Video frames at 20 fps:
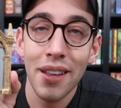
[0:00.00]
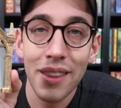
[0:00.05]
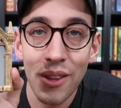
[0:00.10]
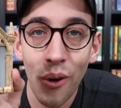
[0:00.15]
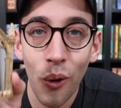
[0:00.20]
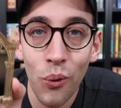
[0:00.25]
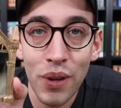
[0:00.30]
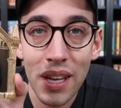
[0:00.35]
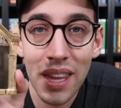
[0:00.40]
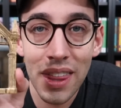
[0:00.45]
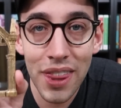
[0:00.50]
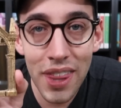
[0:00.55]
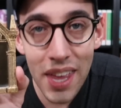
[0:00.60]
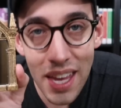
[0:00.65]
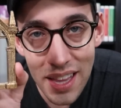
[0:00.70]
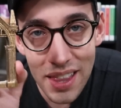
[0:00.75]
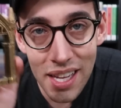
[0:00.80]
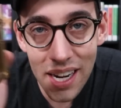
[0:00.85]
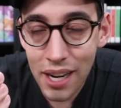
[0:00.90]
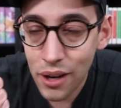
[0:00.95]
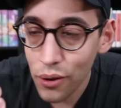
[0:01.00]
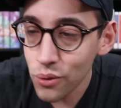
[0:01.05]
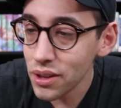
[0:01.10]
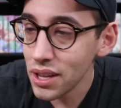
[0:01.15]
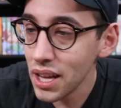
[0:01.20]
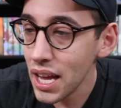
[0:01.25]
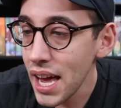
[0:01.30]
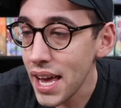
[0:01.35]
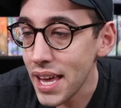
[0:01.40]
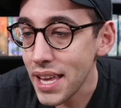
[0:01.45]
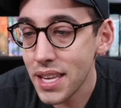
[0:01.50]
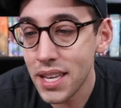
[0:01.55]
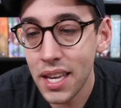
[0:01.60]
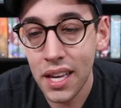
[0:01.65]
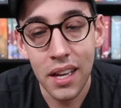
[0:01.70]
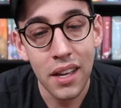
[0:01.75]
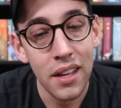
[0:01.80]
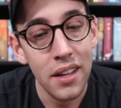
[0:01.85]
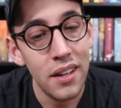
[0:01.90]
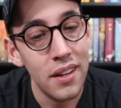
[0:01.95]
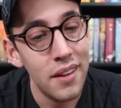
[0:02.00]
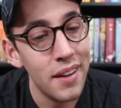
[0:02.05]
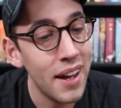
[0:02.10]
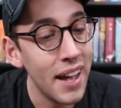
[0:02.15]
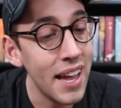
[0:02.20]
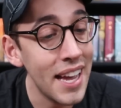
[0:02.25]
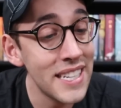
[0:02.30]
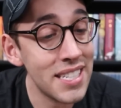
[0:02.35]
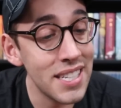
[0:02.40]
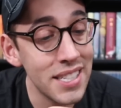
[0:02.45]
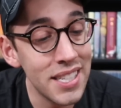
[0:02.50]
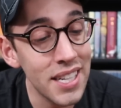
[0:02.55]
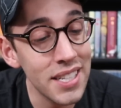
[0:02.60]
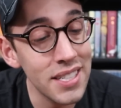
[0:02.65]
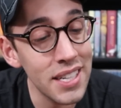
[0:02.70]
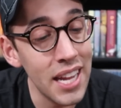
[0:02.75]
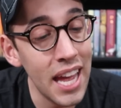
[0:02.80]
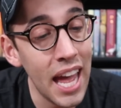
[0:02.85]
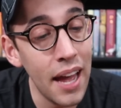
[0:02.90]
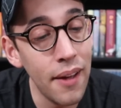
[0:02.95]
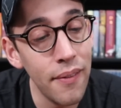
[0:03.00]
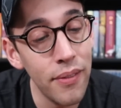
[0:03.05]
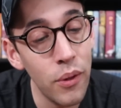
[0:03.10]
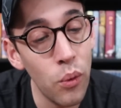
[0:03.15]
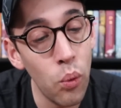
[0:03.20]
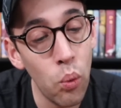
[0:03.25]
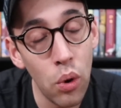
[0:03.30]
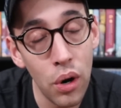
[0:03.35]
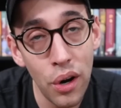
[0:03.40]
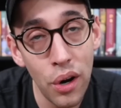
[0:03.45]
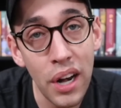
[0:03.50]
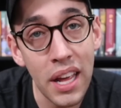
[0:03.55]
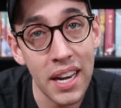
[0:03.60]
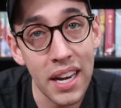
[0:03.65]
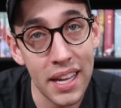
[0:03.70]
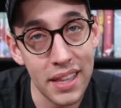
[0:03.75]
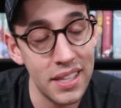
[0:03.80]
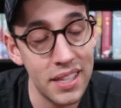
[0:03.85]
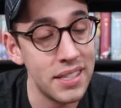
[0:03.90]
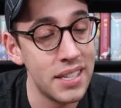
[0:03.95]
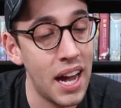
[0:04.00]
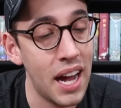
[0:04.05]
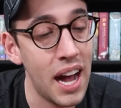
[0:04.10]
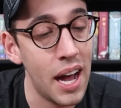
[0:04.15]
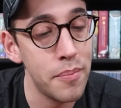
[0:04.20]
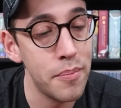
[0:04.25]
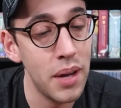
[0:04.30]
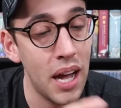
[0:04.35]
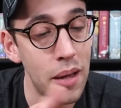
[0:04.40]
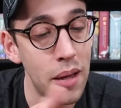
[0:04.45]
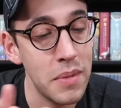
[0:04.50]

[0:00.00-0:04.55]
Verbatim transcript: The only thing that I don't like is it doesn't have the wording at the top.